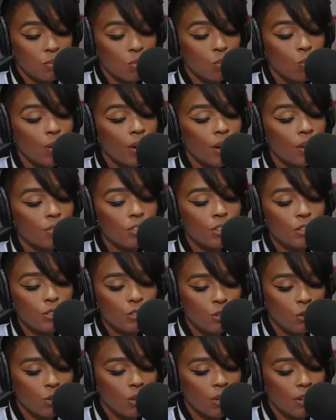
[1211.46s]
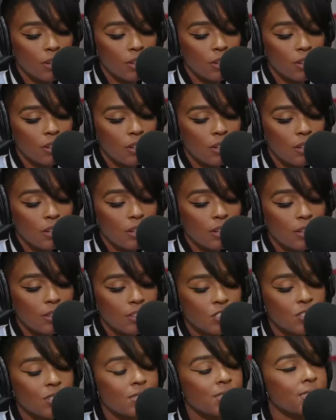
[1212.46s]
Whatever you're doing,
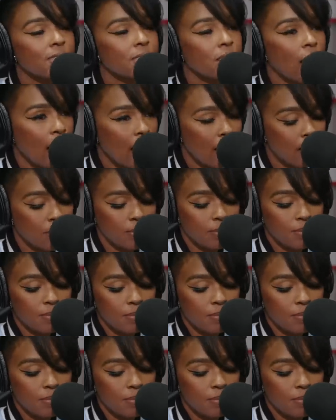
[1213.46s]
just stop.